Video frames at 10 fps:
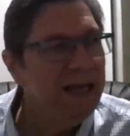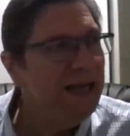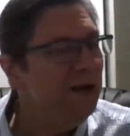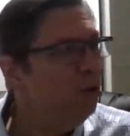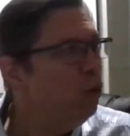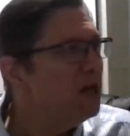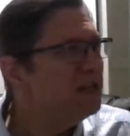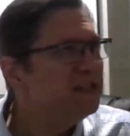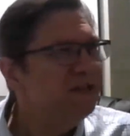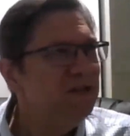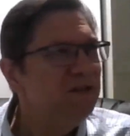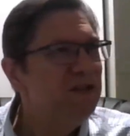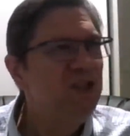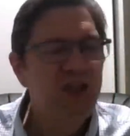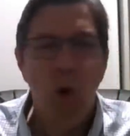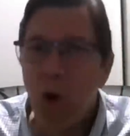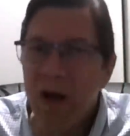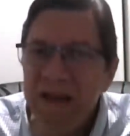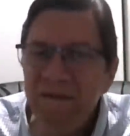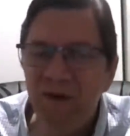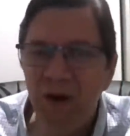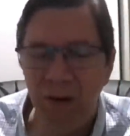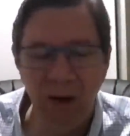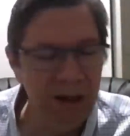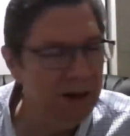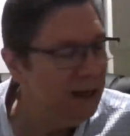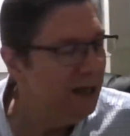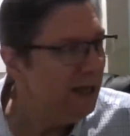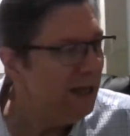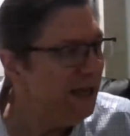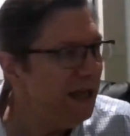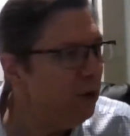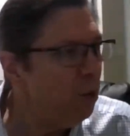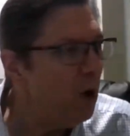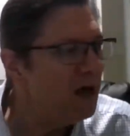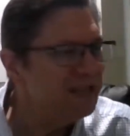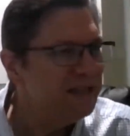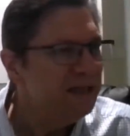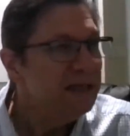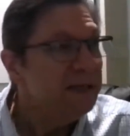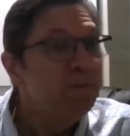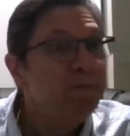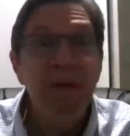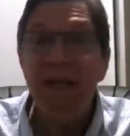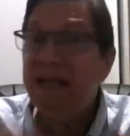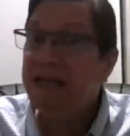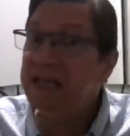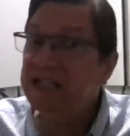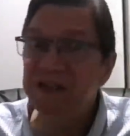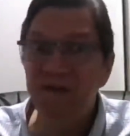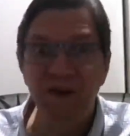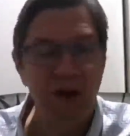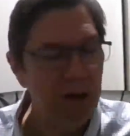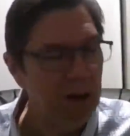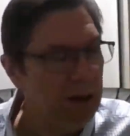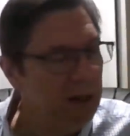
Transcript: It was joyful. It was blissful.